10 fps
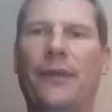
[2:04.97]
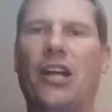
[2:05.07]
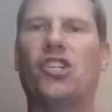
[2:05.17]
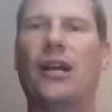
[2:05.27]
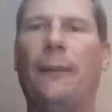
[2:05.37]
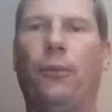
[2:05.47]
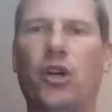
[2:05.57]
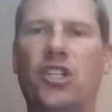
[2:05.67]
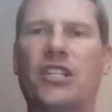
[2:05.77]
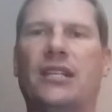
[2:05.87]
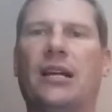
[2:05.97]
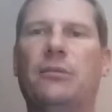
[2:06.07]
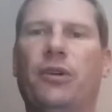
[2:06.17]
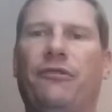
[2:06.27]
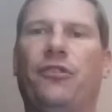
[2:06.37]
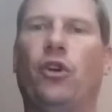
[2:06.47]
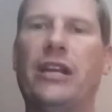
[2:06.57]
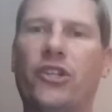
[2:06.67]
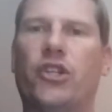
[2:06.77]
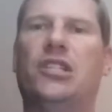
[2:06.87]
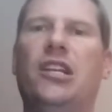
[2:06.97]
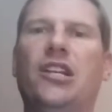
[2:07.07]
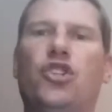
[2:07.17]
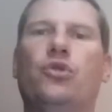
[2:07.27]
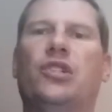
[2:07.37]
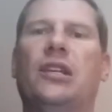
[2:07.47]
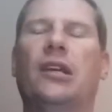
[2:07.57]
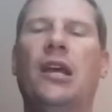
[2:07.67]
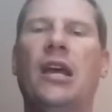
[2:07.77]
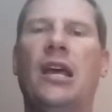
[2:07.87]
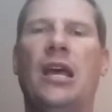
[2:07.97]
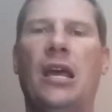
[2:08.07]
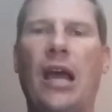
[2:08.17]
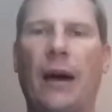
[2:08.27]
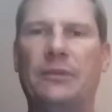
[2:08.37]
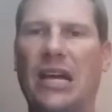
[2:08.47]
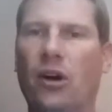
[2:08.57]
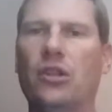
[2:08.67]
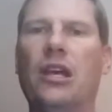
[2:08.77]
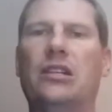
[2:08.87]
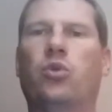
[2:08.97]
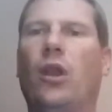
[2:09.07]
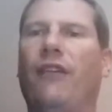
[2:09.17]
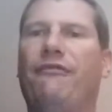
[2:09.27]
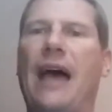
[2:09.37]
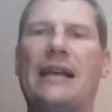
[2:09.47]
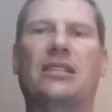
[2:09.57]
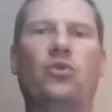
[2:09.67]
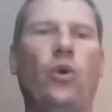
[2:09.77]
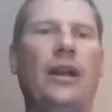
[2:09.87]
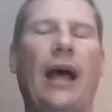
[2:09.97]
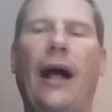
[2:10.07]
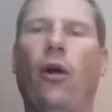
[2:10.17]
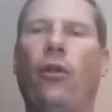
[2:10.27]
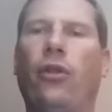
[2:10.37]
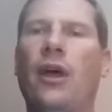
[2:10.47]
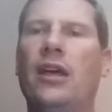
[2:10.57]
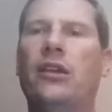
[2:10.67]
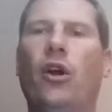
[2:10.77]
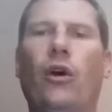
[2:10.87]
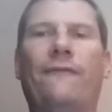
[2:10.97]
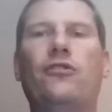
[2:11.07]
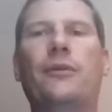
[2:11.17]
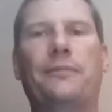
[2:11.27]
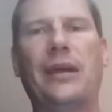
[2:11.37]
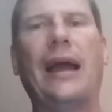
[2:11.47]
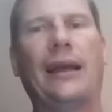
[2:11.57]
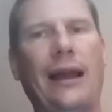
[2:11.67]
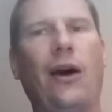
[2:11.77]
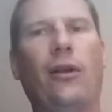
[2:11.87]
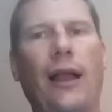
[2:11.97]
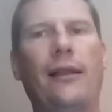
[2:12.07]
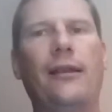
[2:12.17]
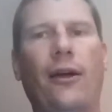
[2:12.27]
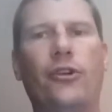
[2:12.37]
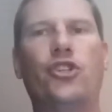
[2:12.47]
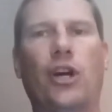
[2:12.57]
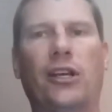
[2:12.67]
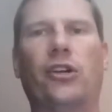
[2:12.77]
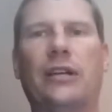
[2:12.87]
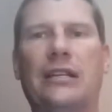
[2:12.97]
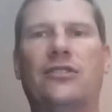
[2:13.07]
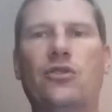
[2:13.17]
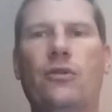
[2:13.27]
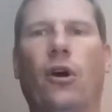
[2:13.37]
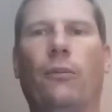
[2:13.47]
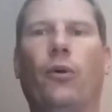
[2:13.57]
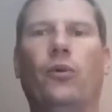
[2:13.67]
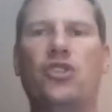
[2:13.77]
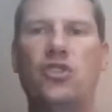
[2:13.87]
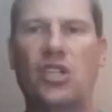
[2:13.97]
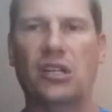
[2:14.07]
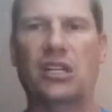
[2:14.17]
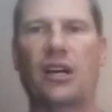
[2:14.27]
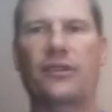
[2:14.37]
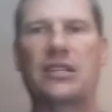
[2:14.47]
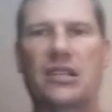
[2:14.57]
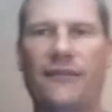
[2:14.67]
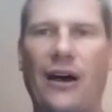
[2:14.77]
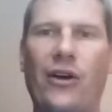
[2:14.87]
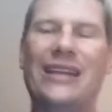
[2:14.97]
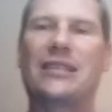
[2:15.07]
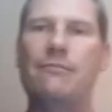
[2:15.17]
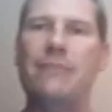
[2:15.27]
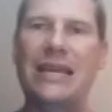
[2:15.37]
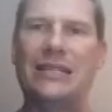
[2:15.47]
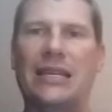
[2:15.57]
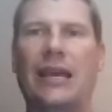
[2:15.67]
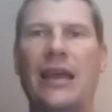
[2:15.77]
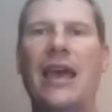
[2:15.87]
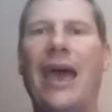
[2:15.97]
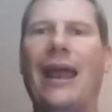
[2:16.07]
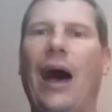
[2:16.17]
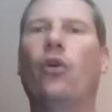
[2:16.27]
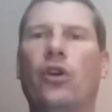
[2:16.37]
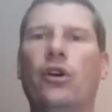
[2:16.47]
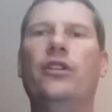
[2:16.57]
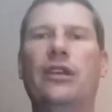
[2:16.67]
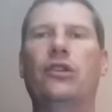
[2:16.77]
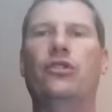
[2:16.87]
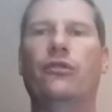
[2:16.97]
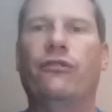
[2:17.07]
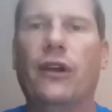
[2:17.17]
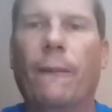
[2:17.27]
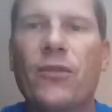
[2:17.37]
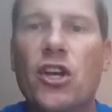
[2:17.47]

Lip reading: I'm not trying to push this on you, but if you're interested in juicing, I'm telling you, it's one of the fastest way to health. If you got to cut out a lot of the other junk you're eating too, though. But once you start to cut this stuff out, it's amazing at how good that you do feel.